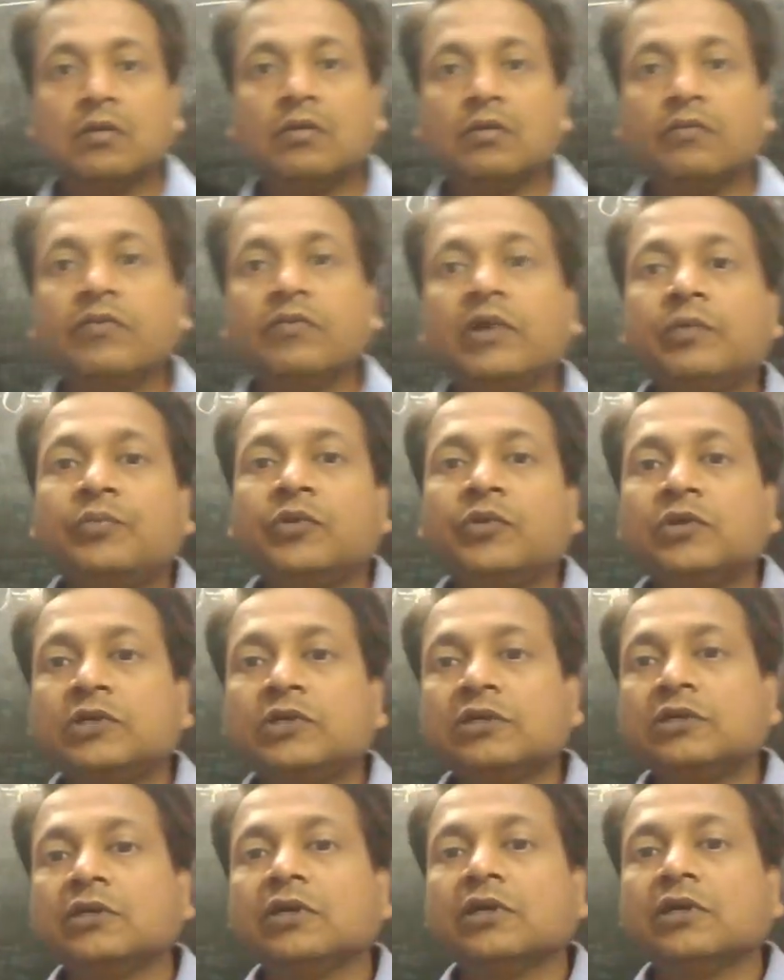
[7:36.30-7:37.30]
We'll put
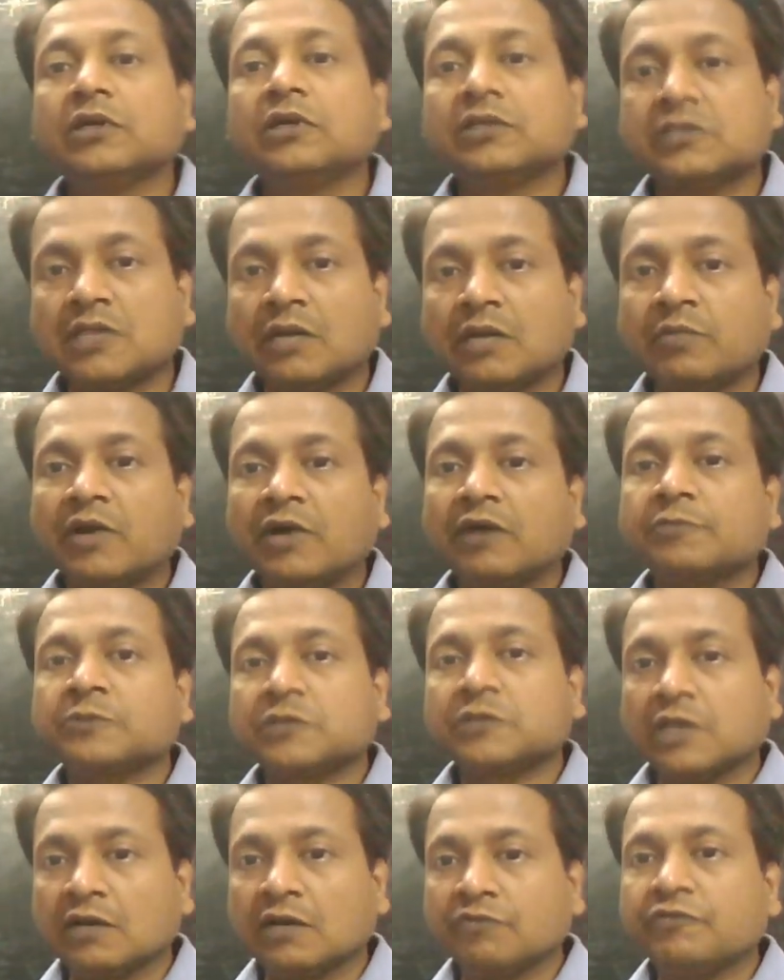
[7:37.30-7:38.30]
some of
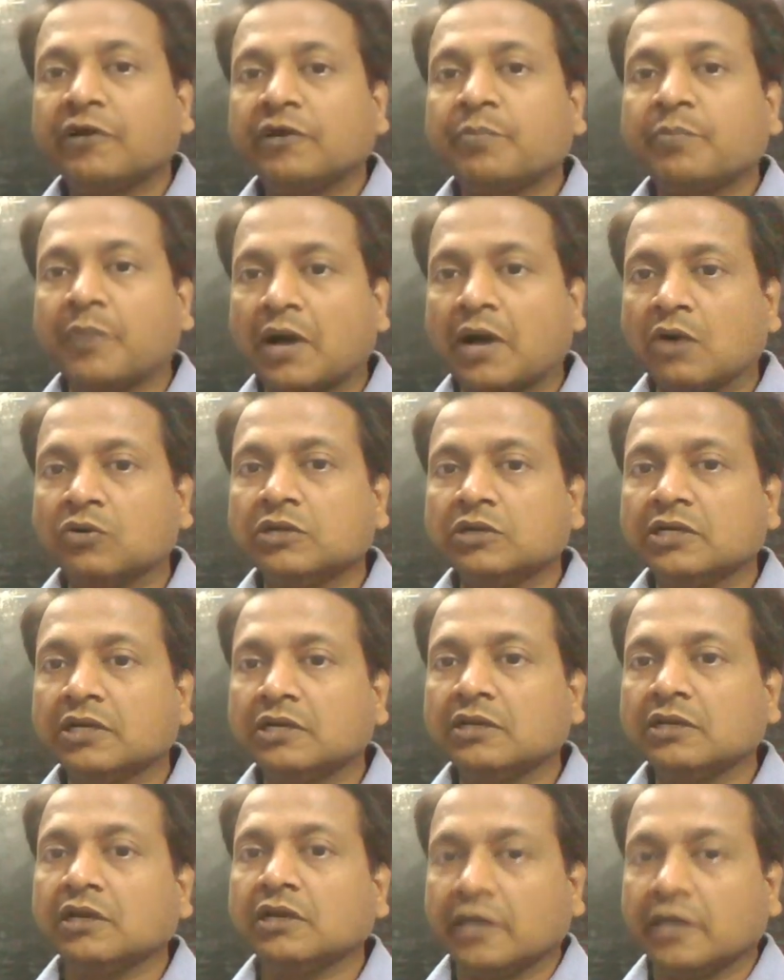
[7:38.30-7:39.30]
sulfur
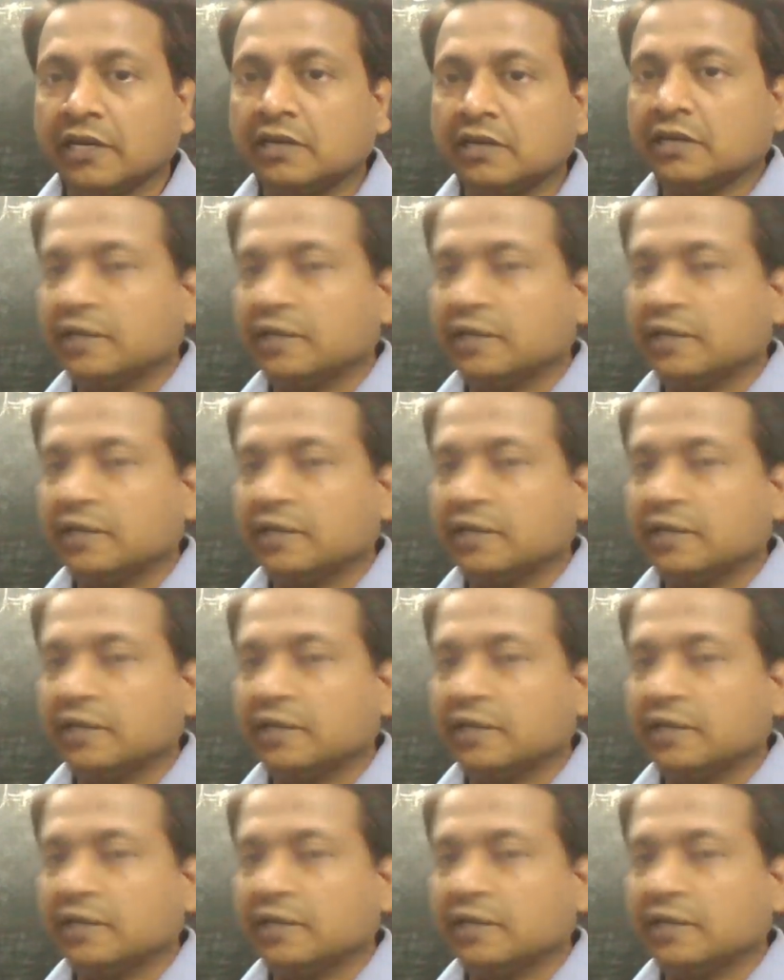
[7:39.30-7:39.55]
powder in